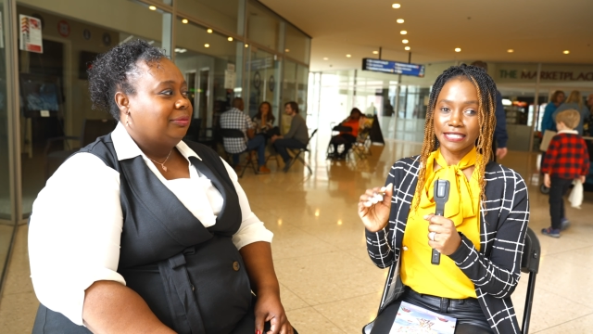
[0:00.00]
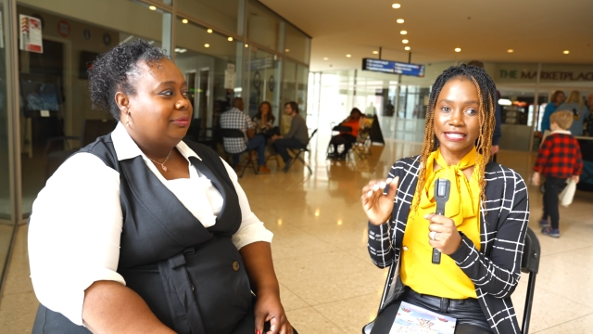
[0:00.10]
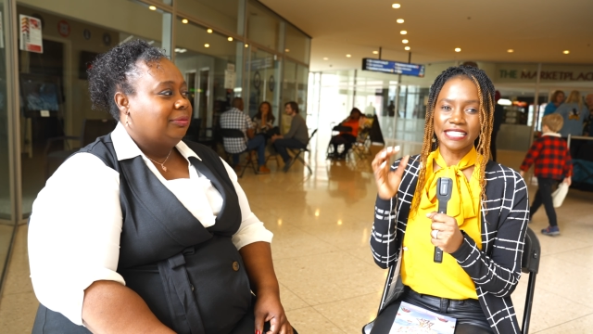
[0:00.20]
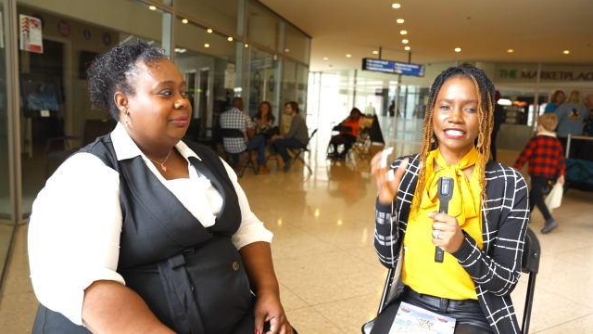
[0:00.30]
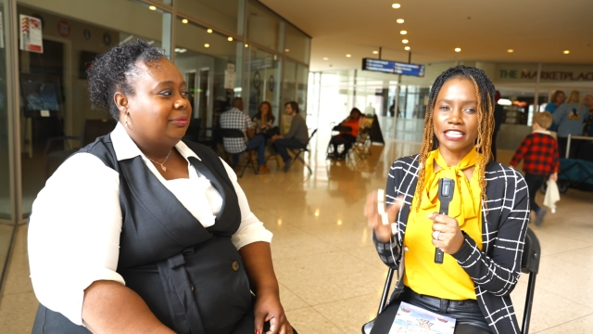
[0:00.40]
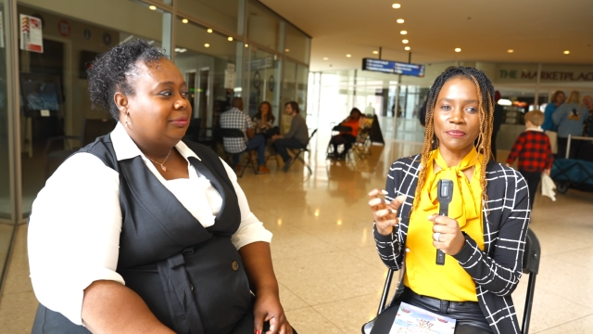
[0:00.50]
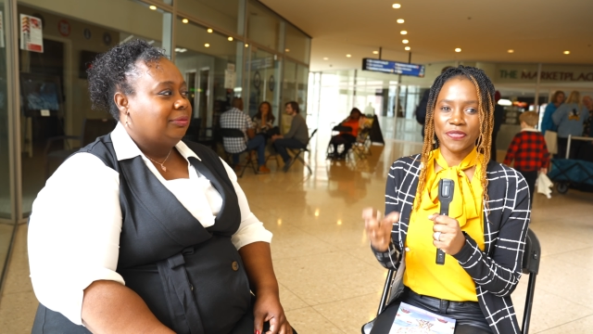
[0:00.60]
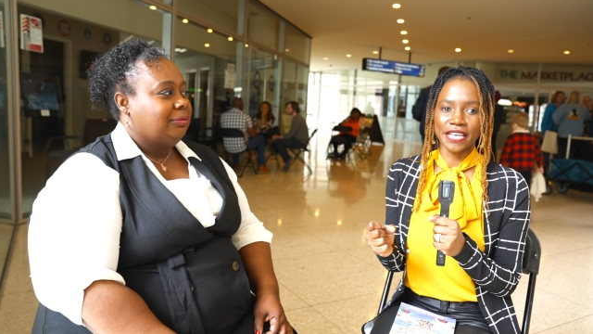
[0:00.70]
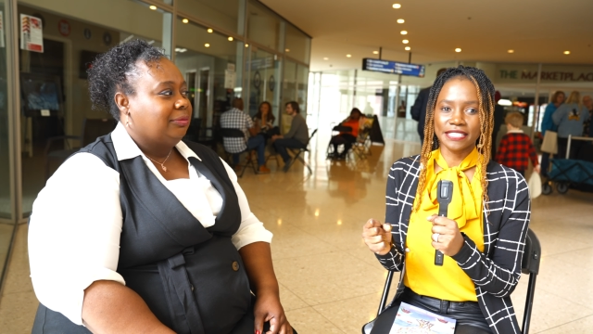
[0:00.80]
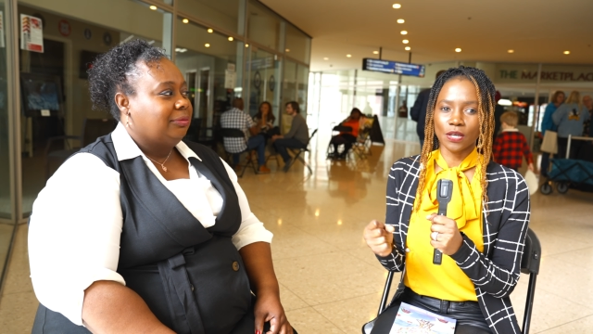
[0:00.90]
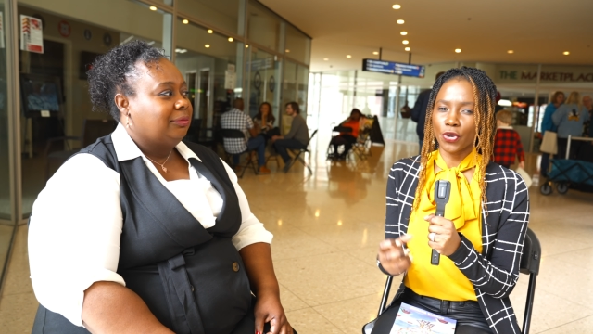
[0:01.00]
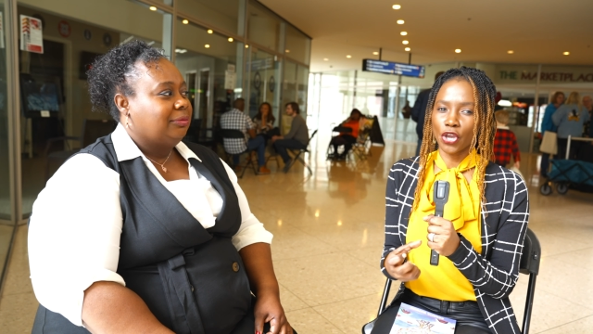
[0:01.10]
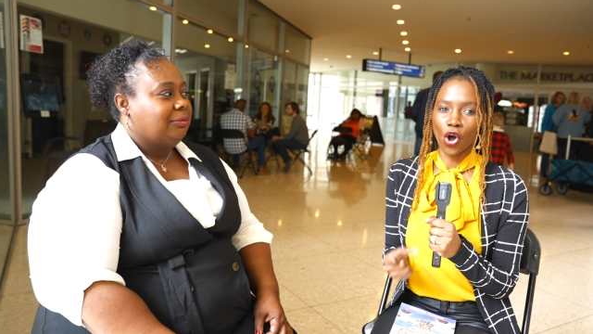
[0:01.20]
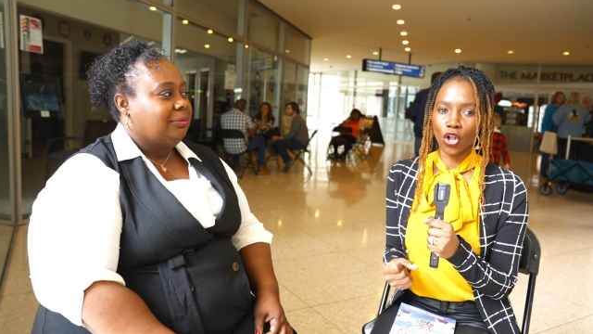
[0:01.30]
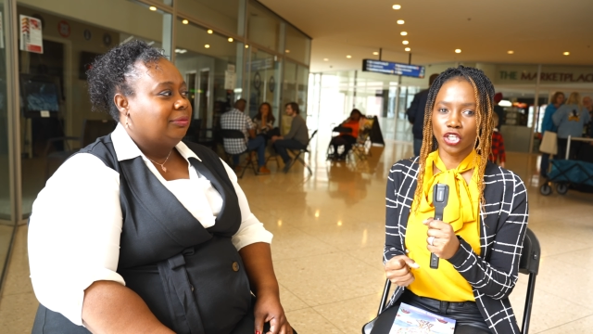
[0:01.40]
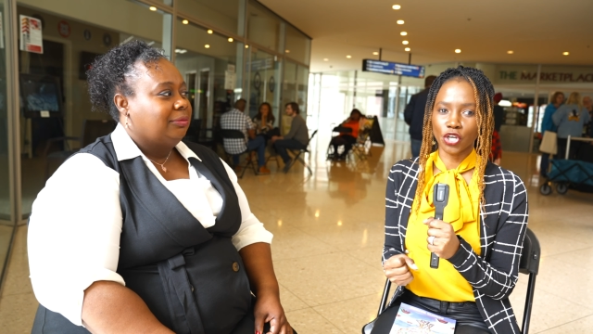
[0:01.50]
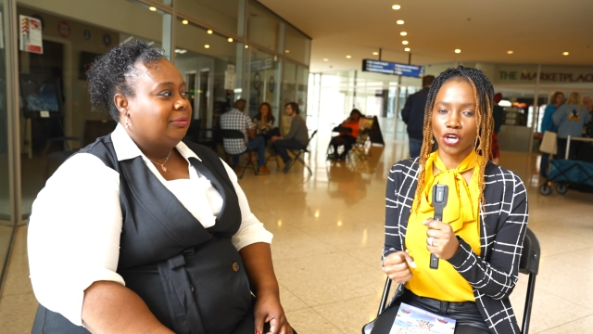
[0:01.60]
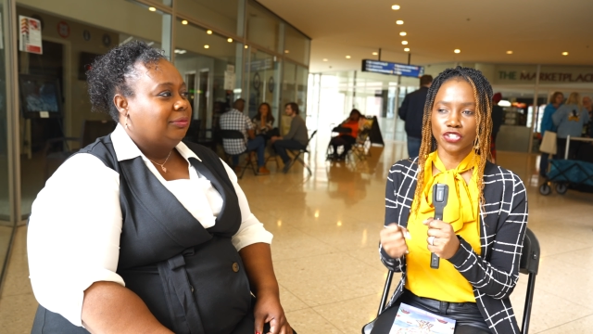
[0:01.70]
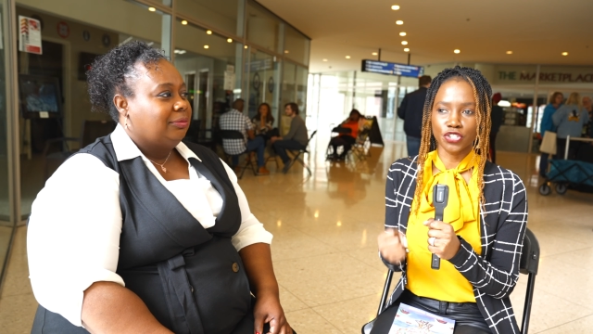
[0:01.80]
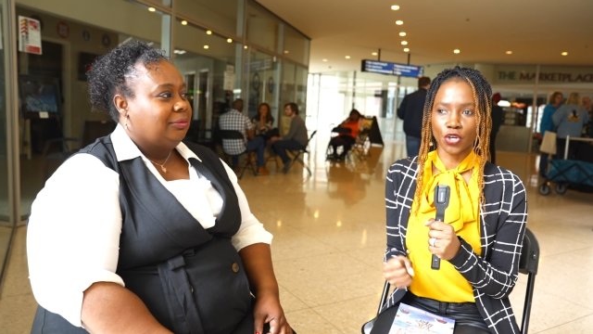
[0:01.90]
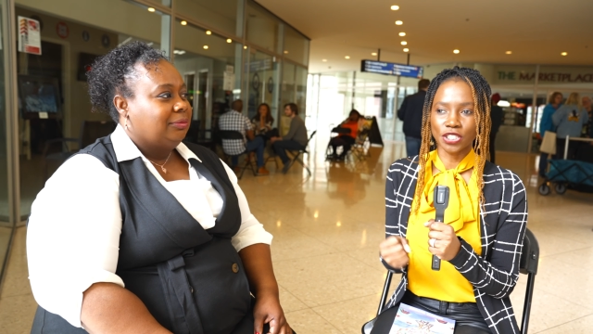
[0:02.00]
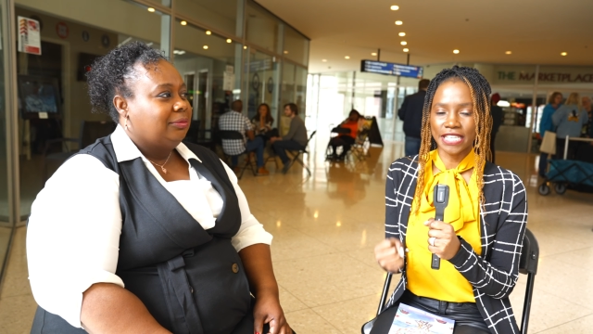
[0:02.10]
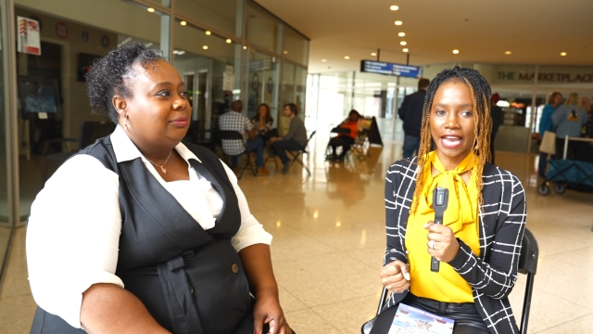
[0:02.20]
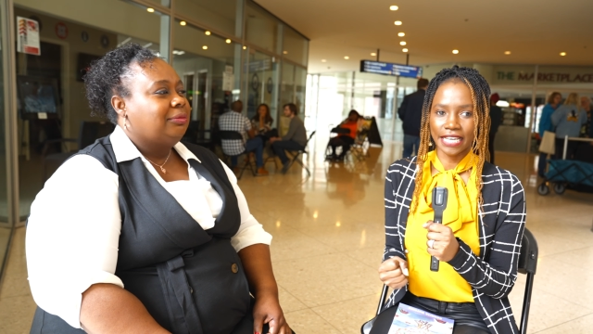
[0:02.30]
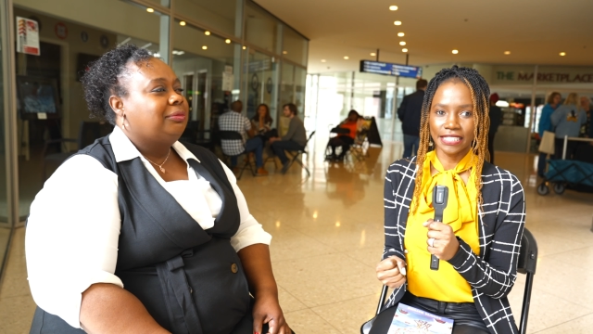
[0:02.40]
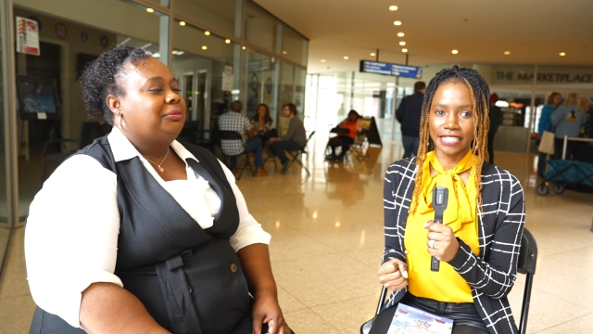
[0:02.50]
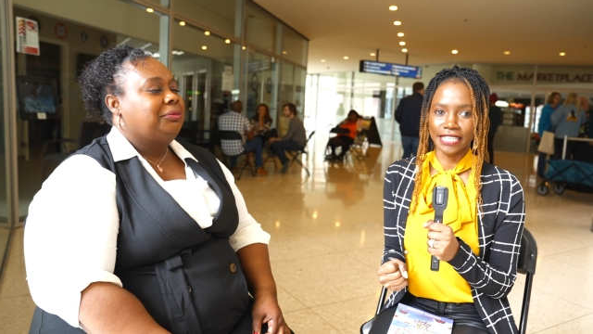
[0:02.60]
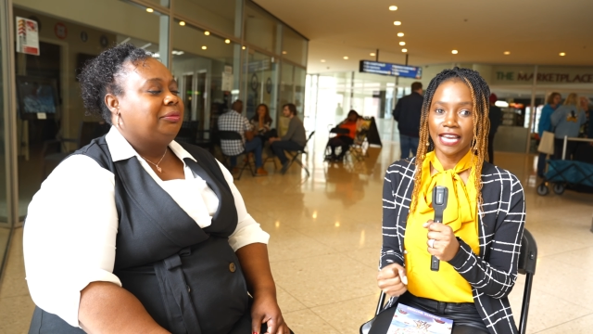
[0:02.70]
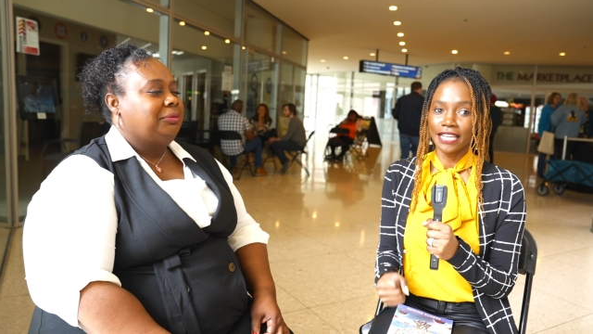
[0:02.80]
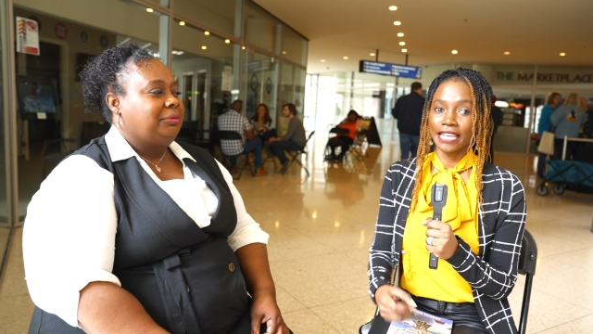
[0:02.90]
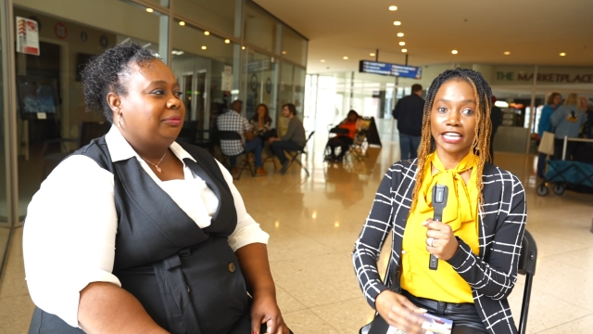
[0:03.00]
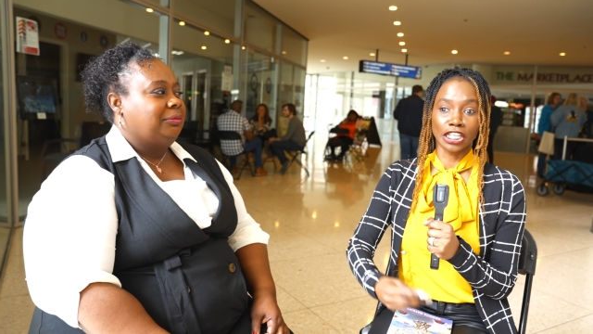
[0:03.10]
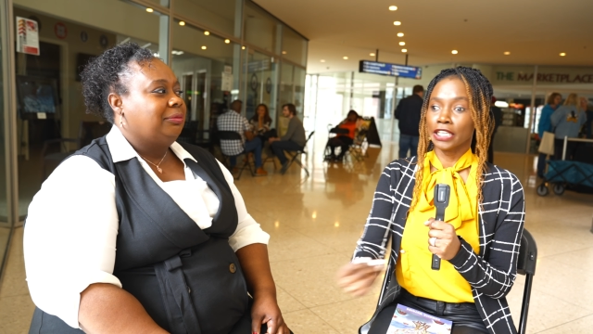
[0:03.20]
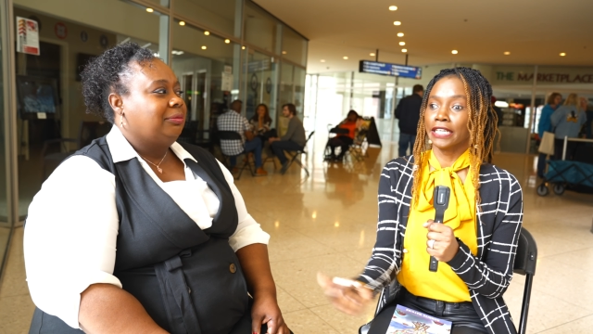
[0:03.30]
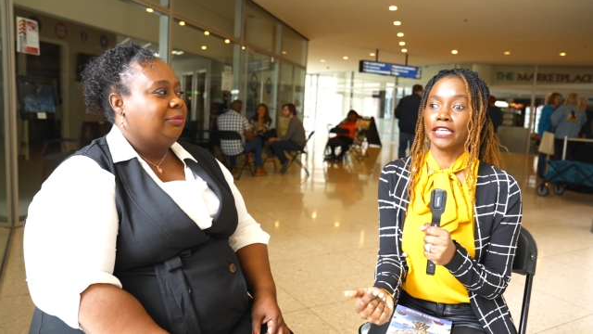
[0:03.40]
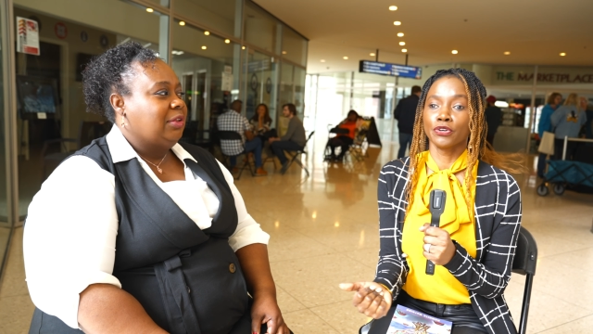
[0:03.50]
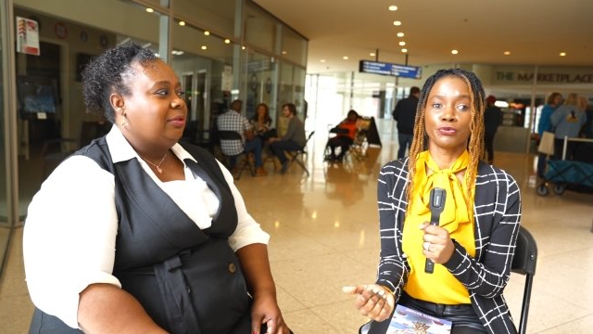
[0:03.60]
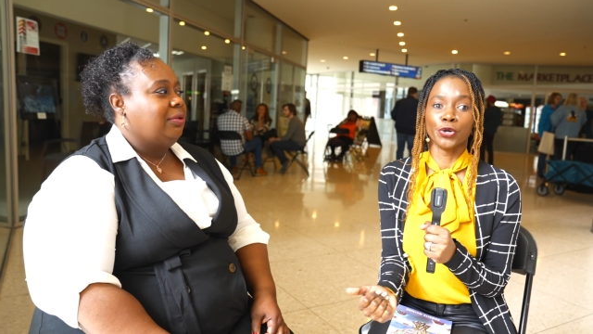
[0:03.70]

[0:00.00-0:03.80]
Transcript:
Speaker 1: there's some things that we hold on so tightly, like cleaning the